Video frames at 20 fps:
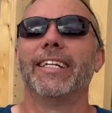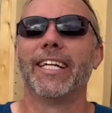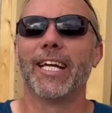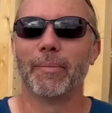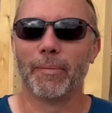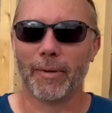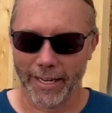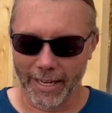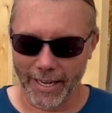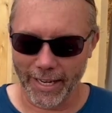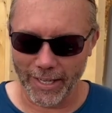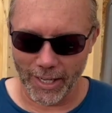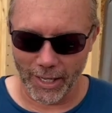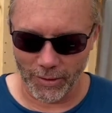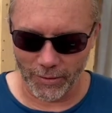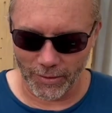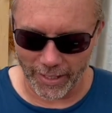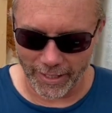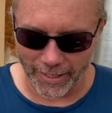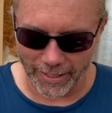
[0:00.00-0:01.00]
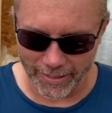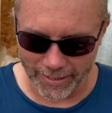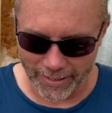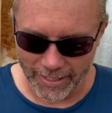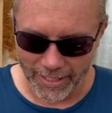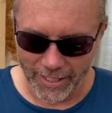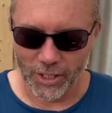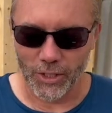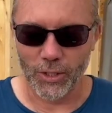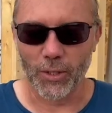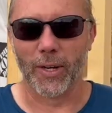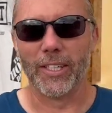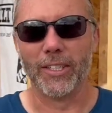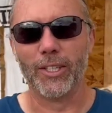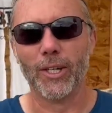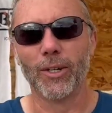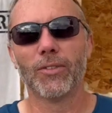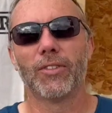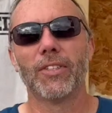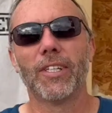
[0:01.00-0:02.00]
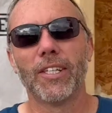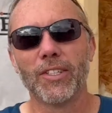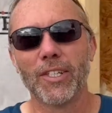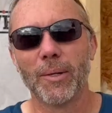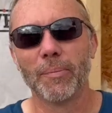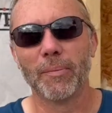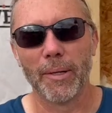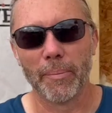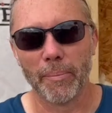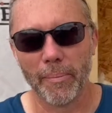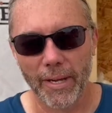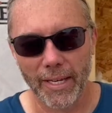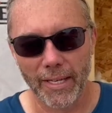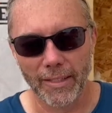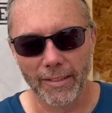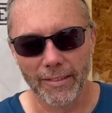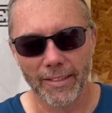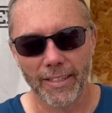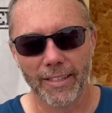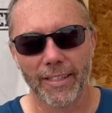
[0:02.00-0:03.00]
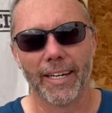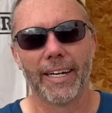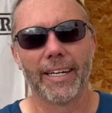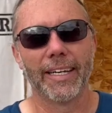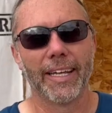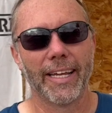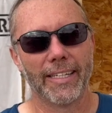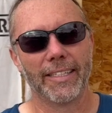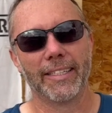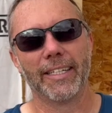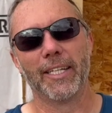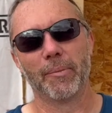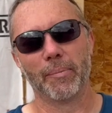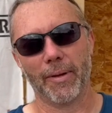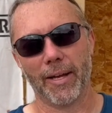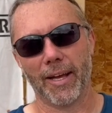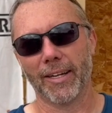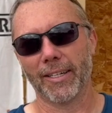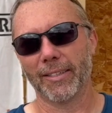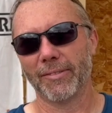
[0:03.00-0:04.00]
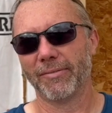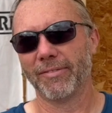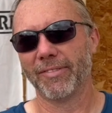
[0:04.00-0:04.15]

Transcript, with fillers: get my head on right so I don't say something mean that I can't take back.